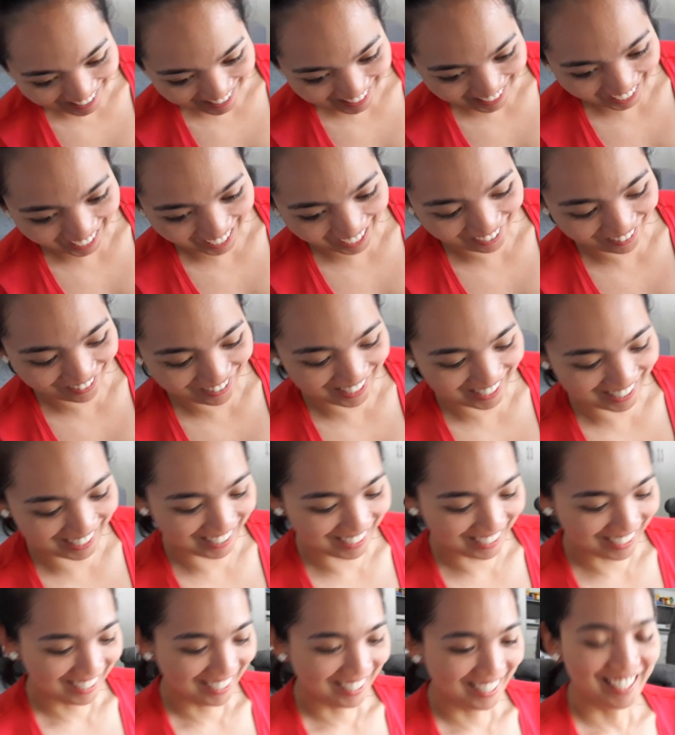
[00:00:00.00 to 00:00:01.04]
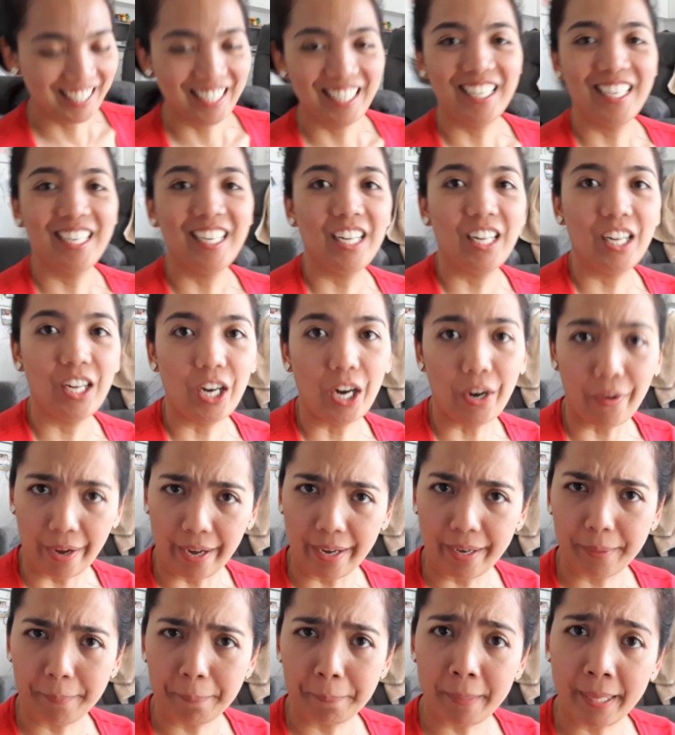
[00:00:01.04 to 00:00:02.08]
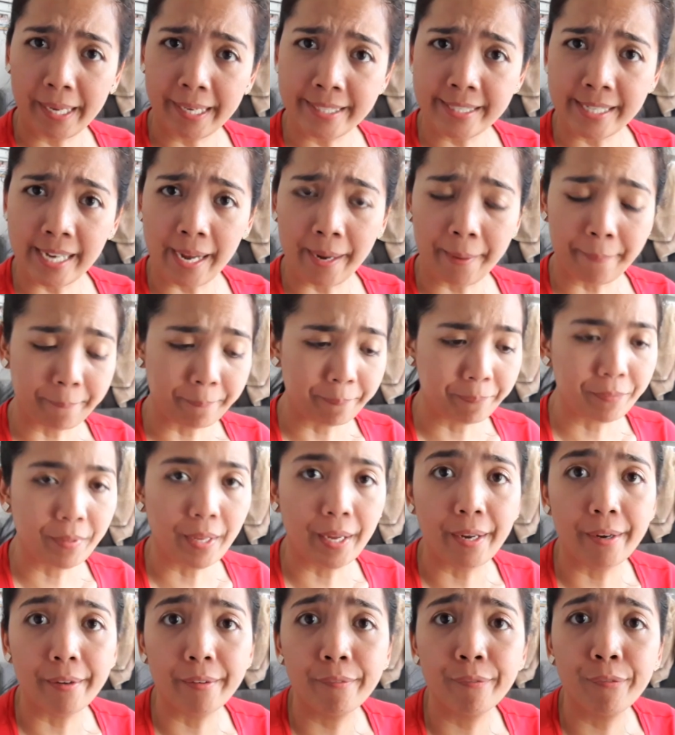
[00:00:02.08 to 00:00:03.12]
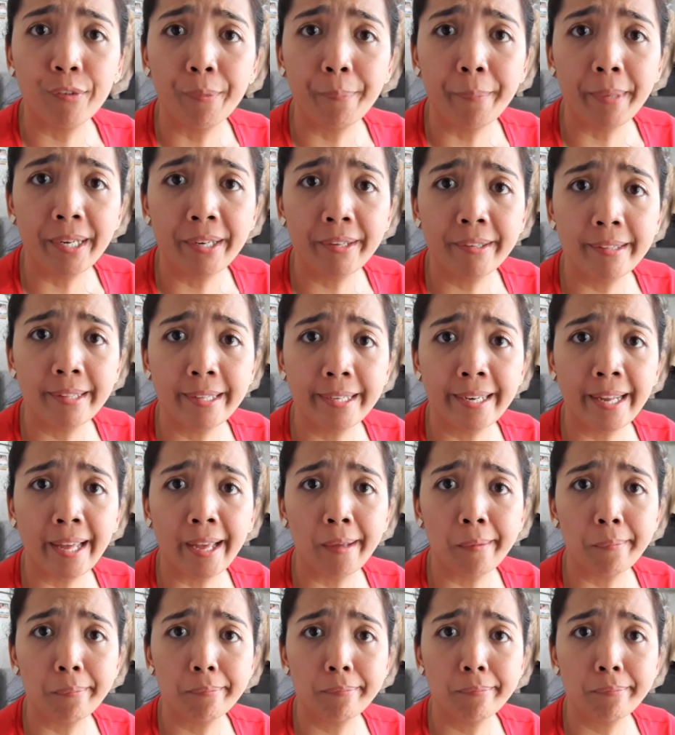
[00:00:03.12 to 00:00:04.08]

James? All right, playtime. And for me to clean up.